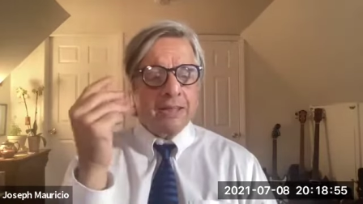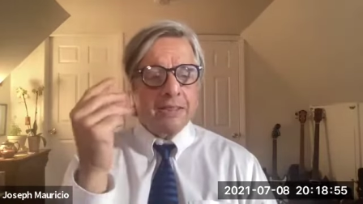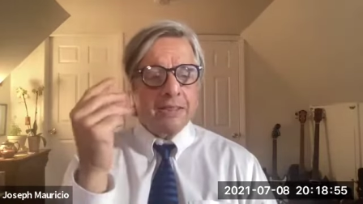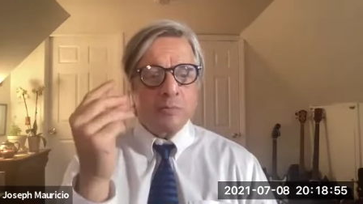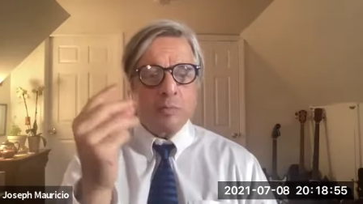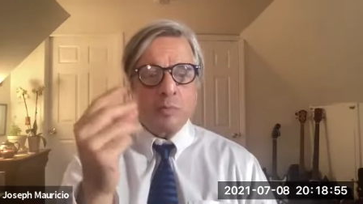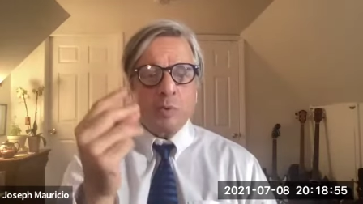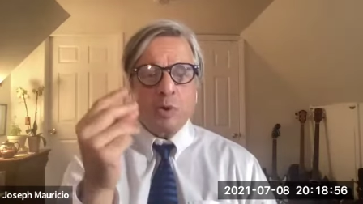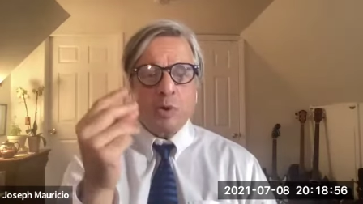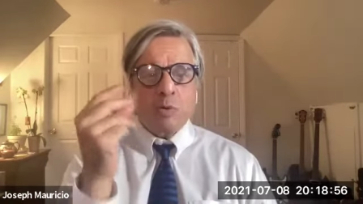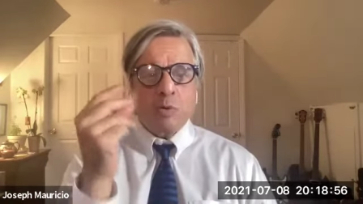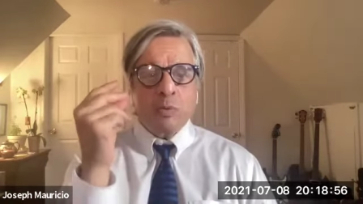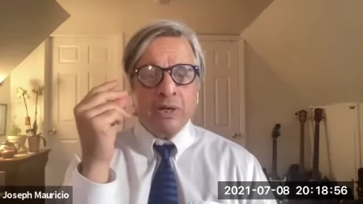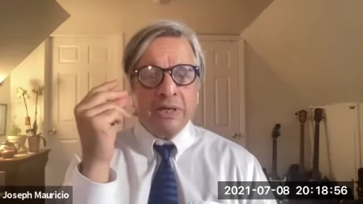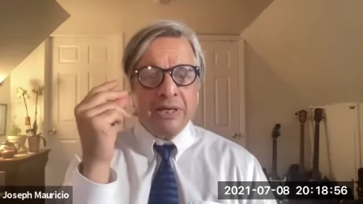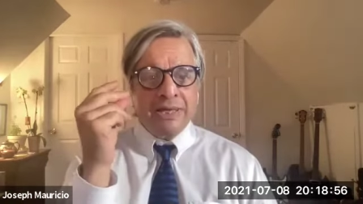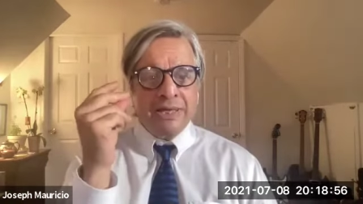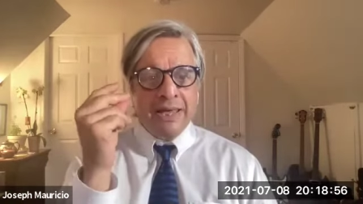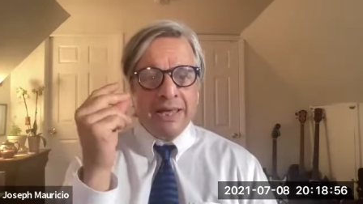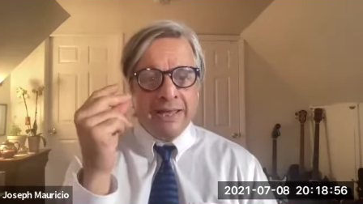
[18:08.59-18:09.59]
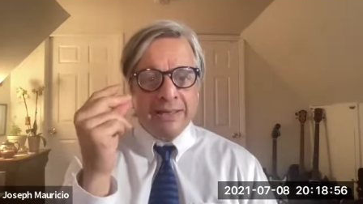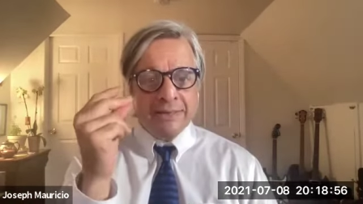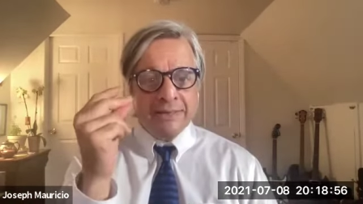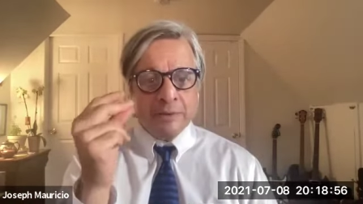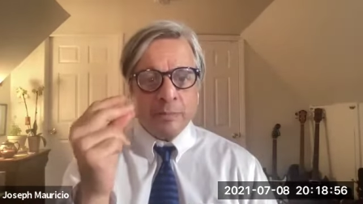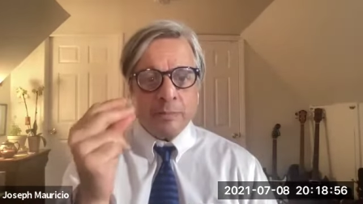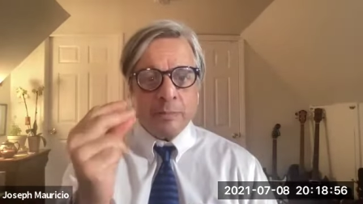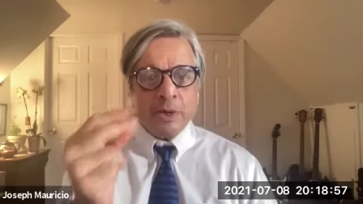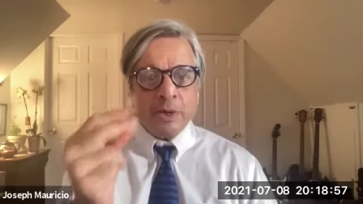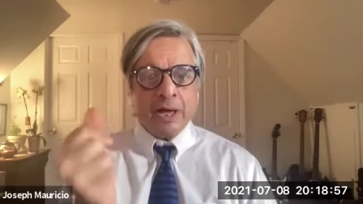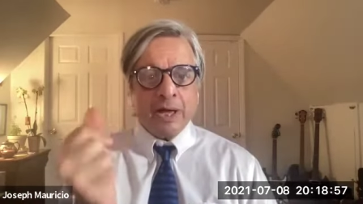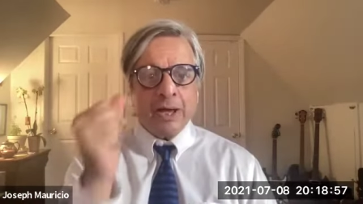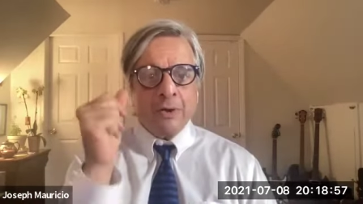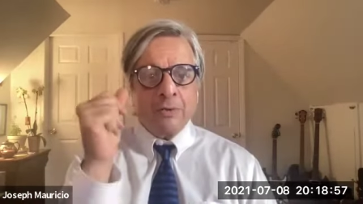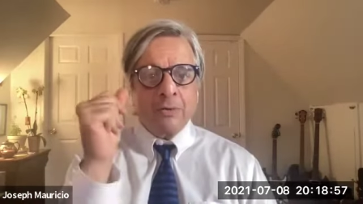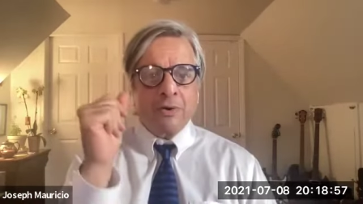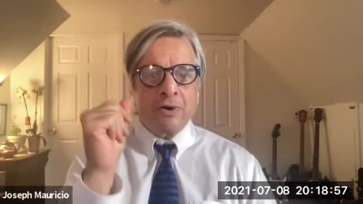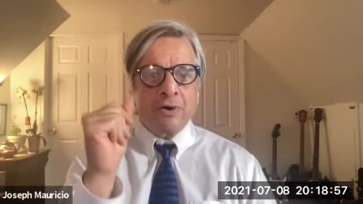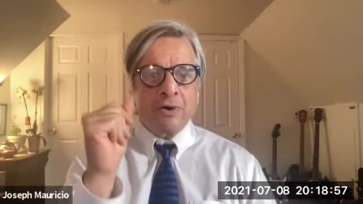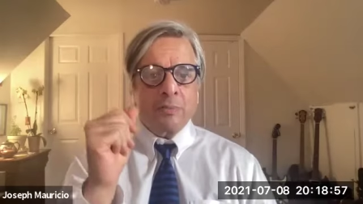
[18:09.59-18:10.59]
and the more we gain the
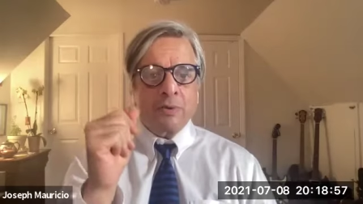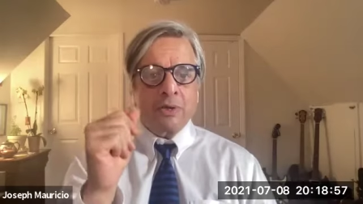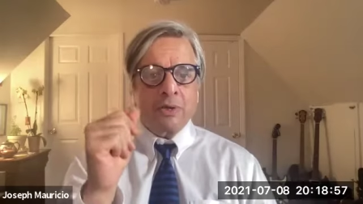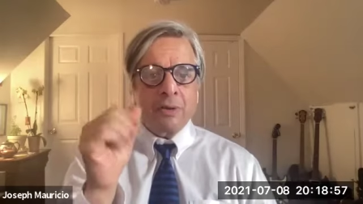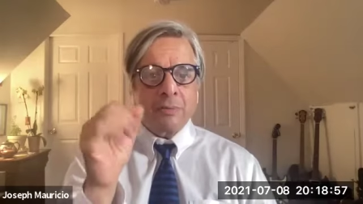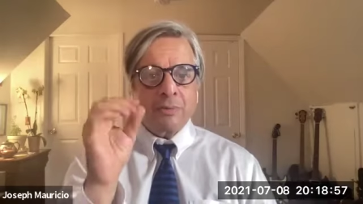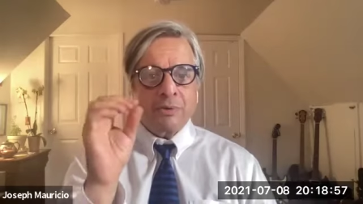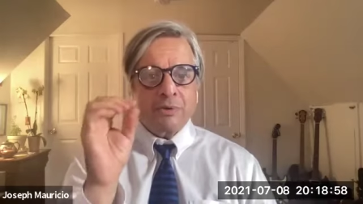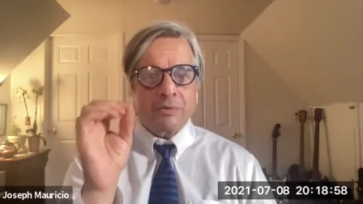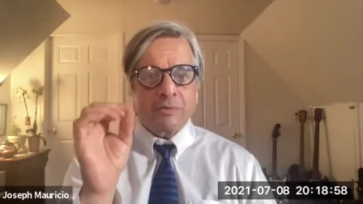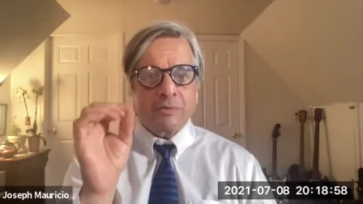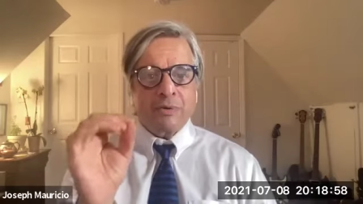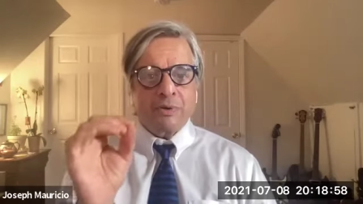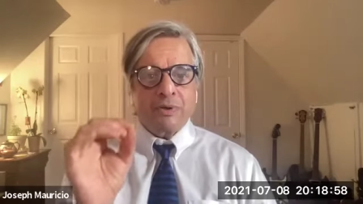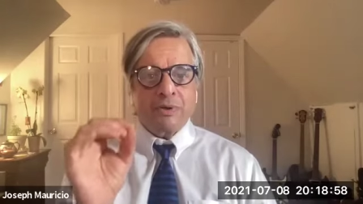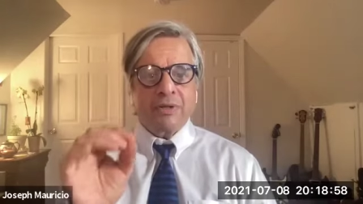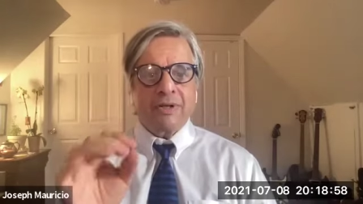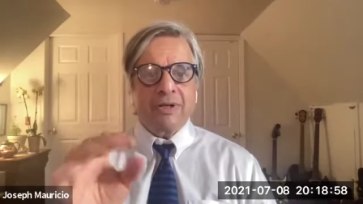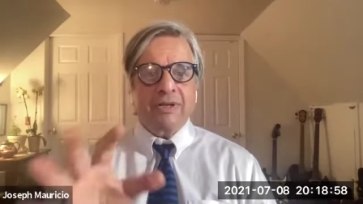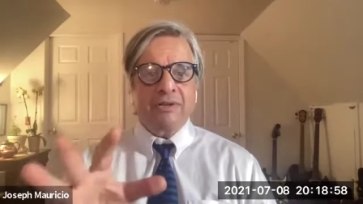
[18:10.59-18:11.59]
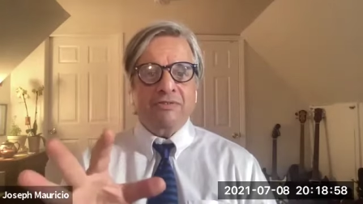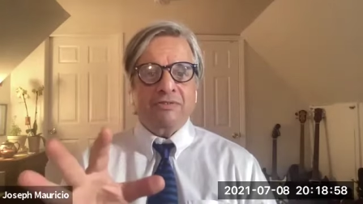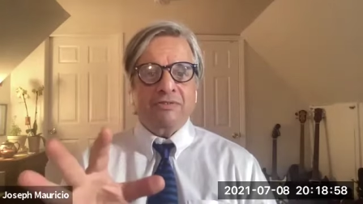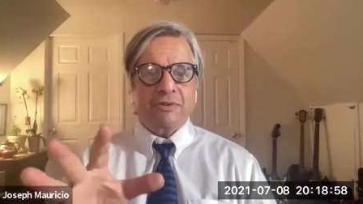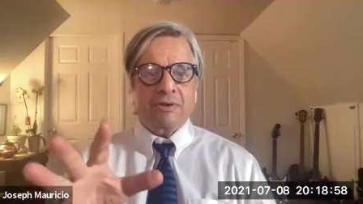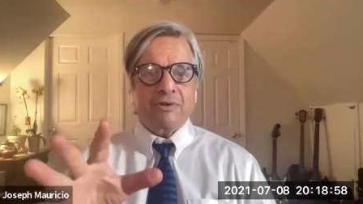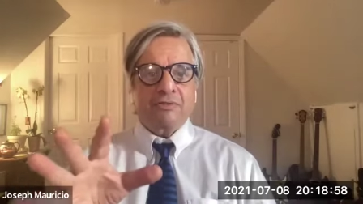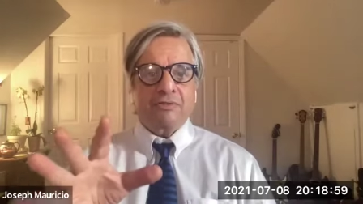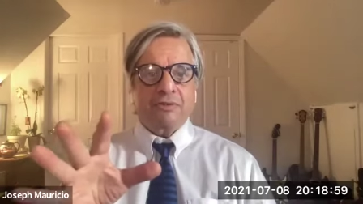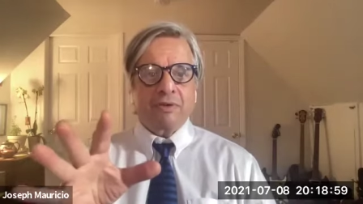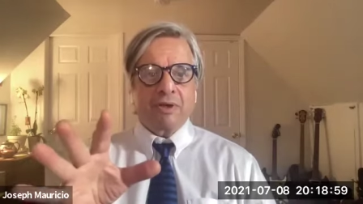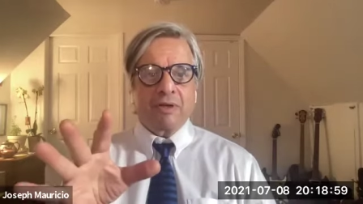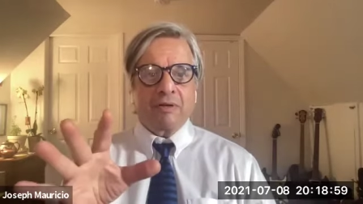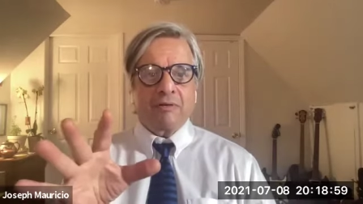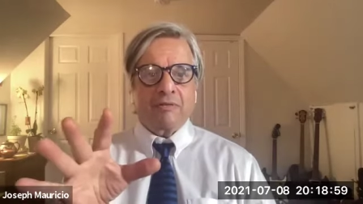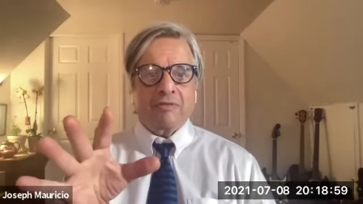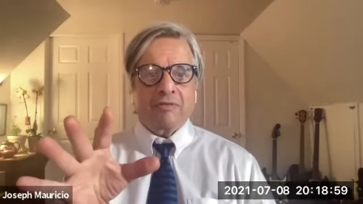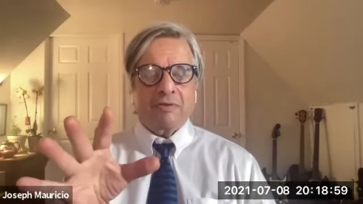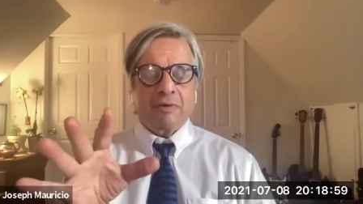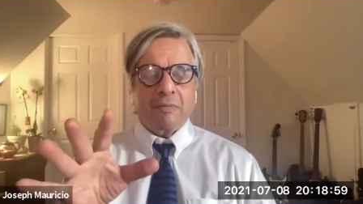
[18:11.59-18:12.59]
power to be able to release
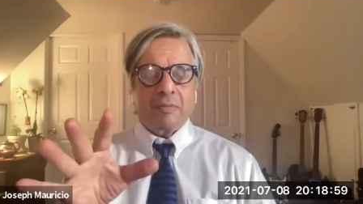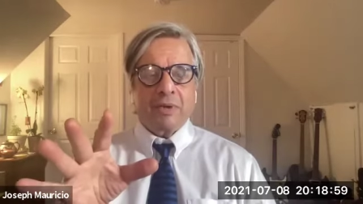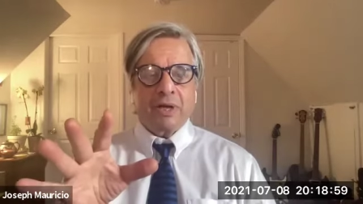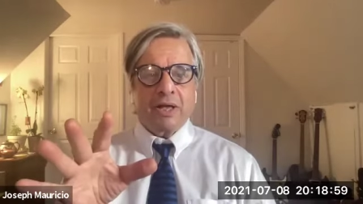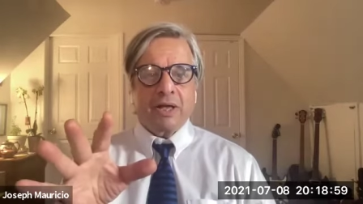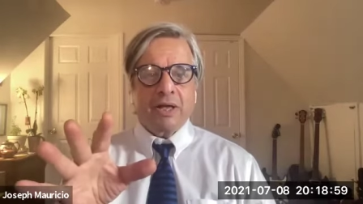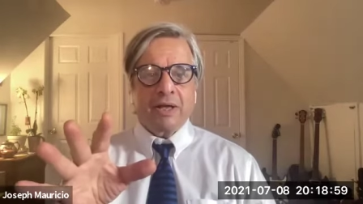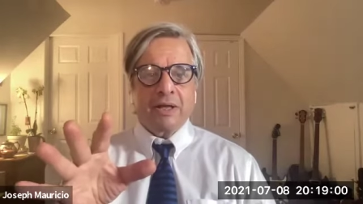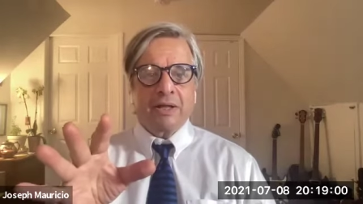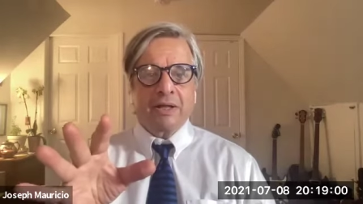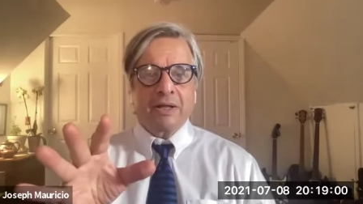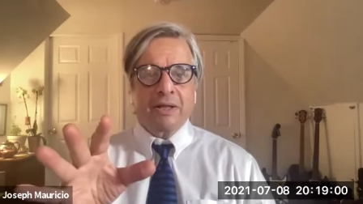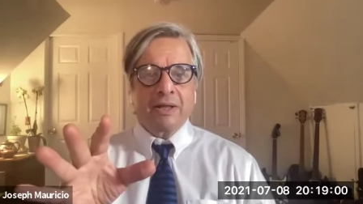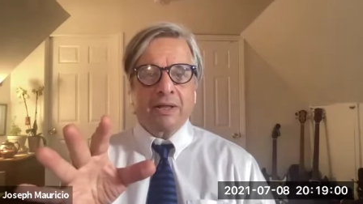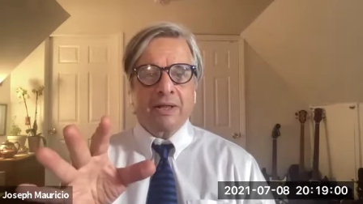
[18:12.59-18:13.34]
ourselves from that